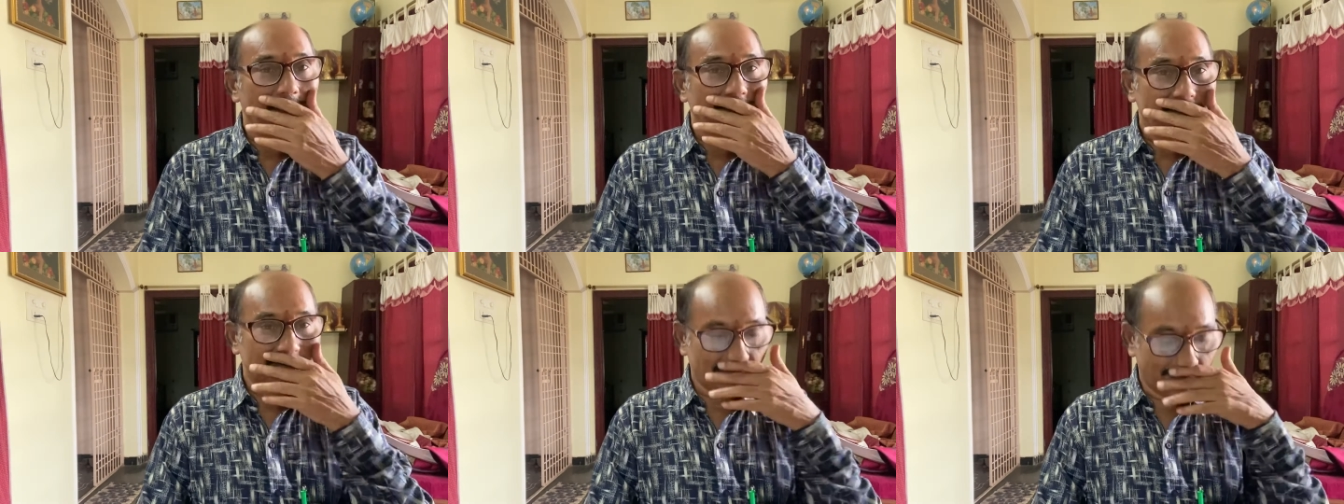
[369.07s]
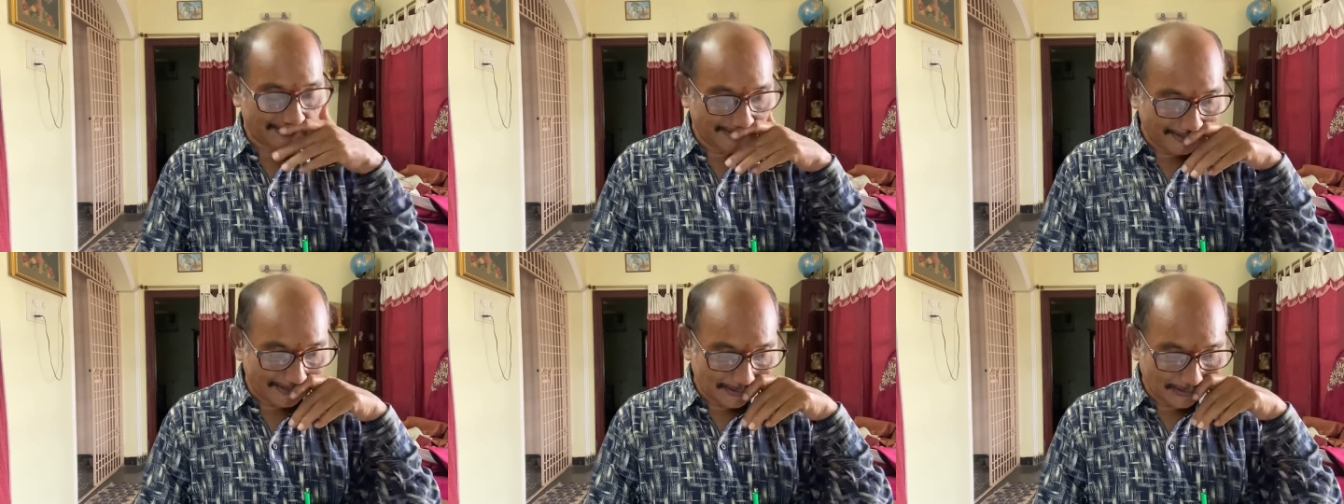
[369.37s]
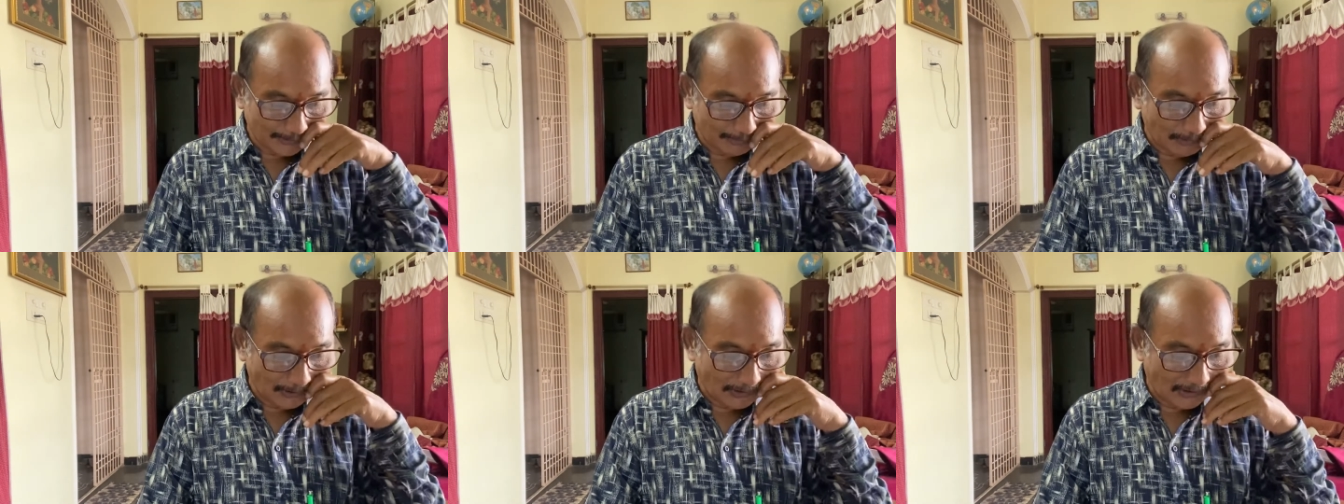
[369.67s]
Satish
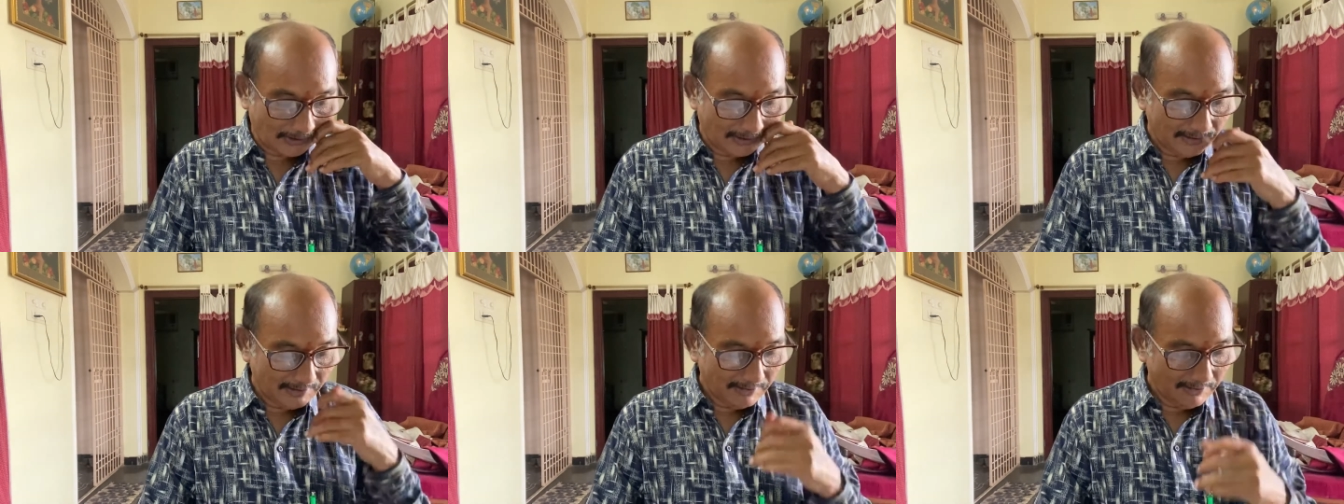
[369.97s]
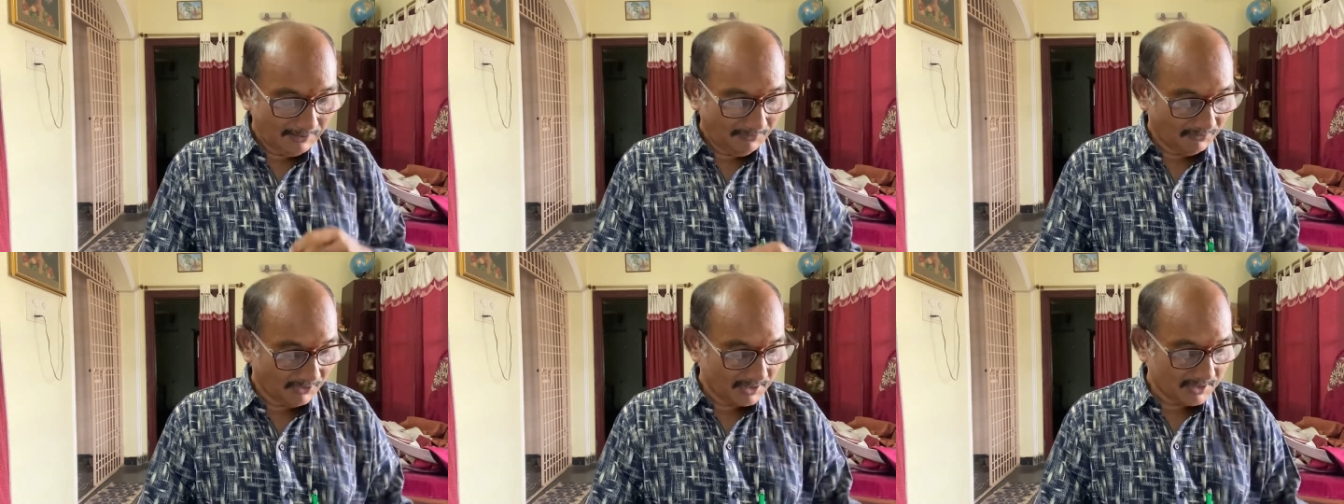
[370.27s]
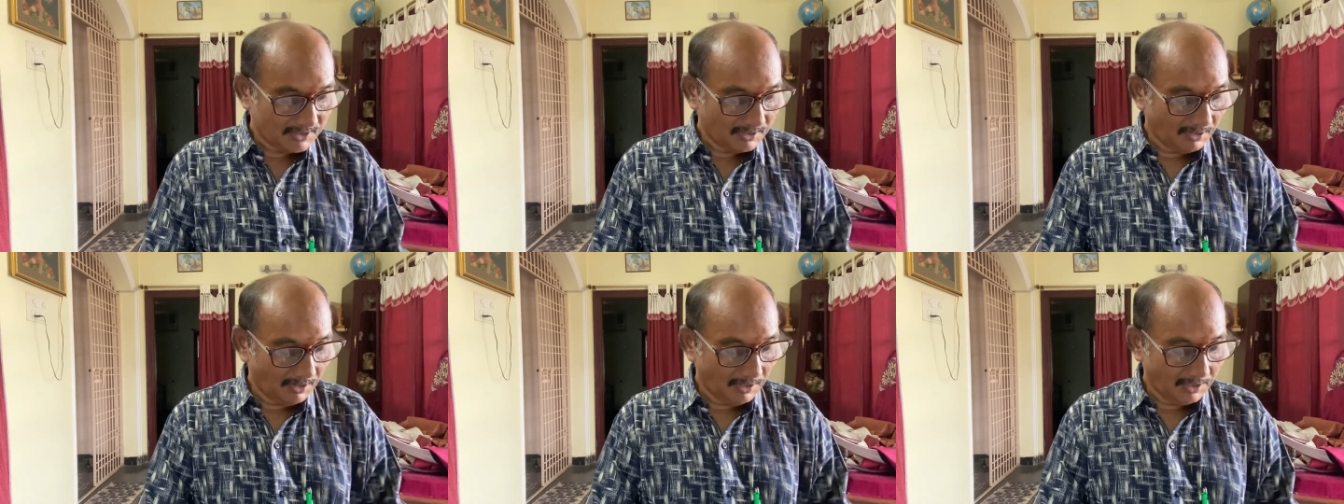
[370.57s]
Kumar
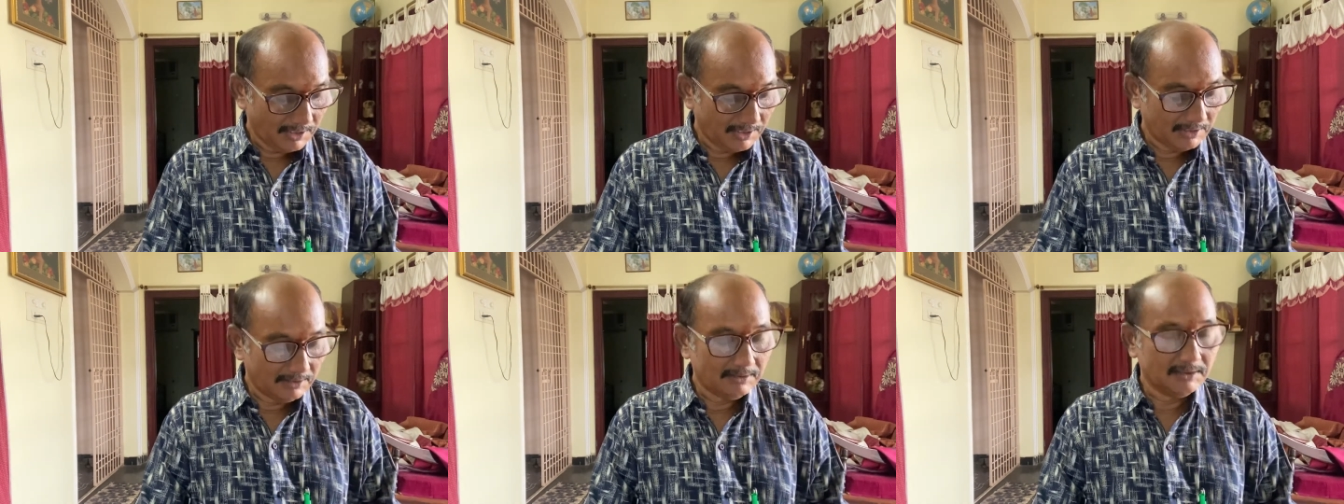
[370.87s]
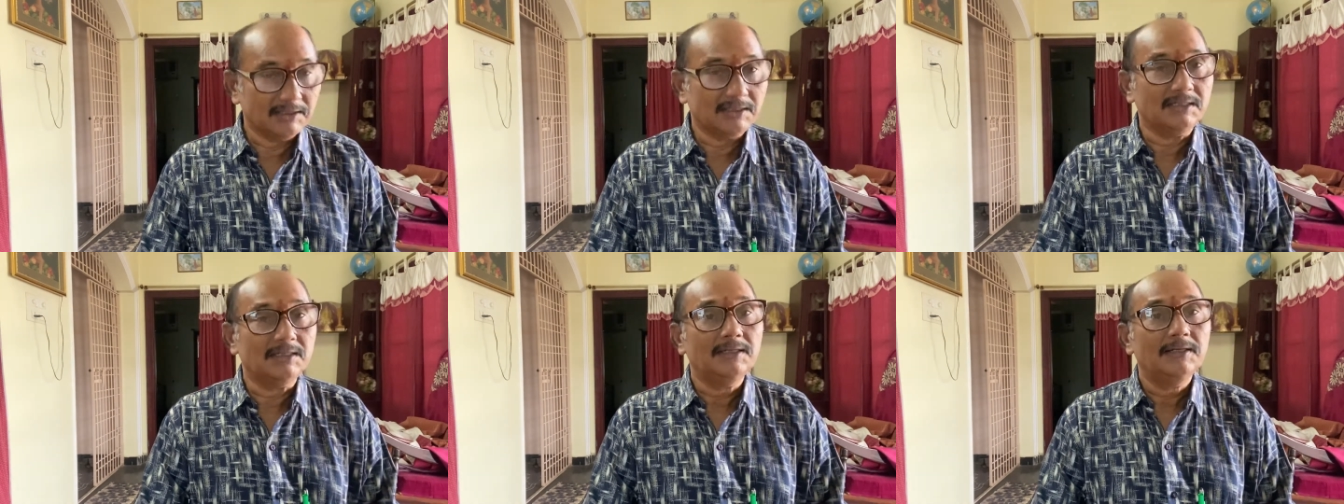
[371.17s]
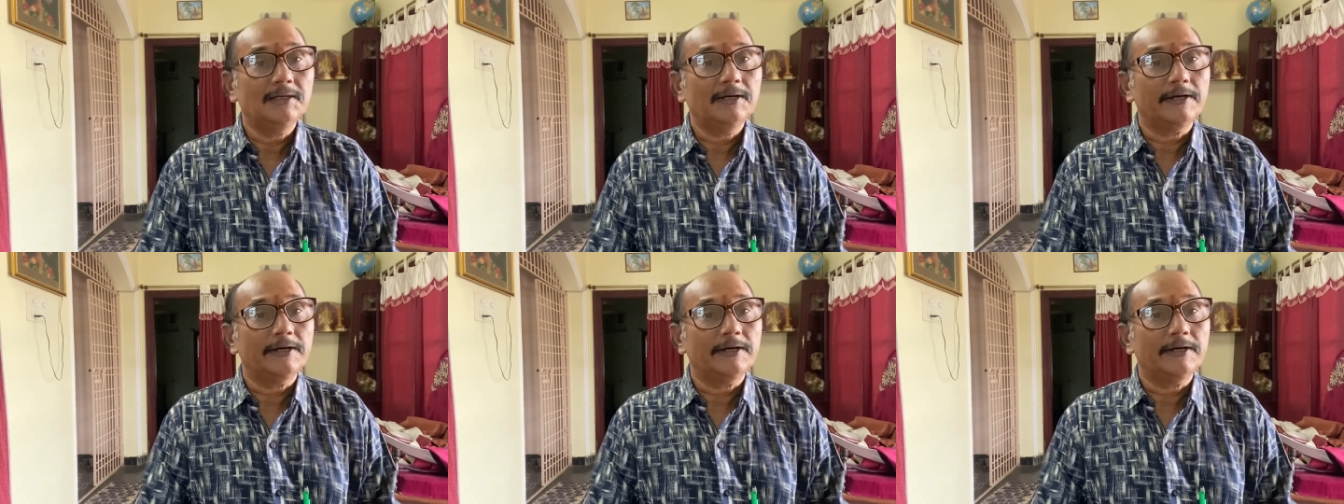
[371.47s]
was not in the